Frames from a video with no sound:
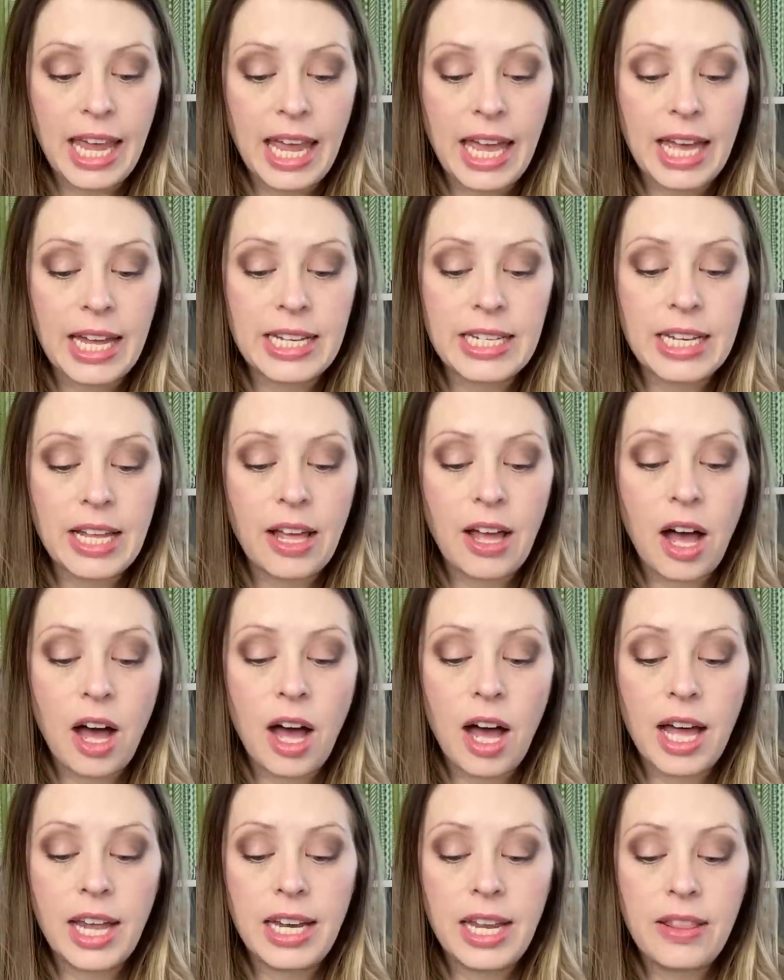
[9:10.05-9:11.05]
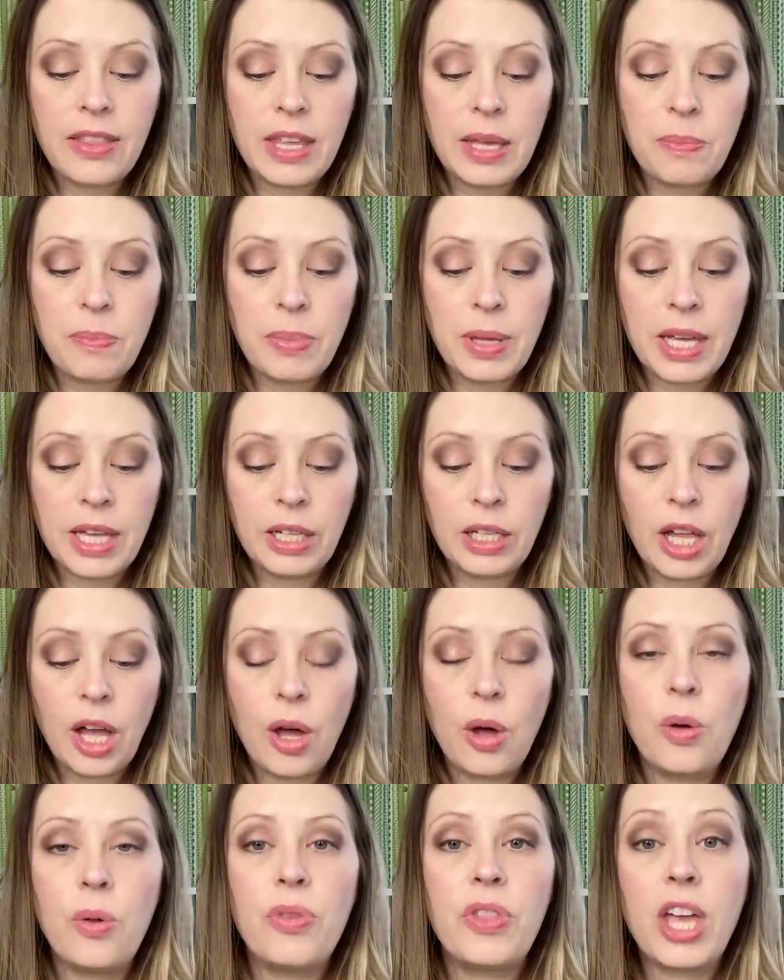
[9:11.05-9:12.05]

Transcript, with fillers: and on the pillow,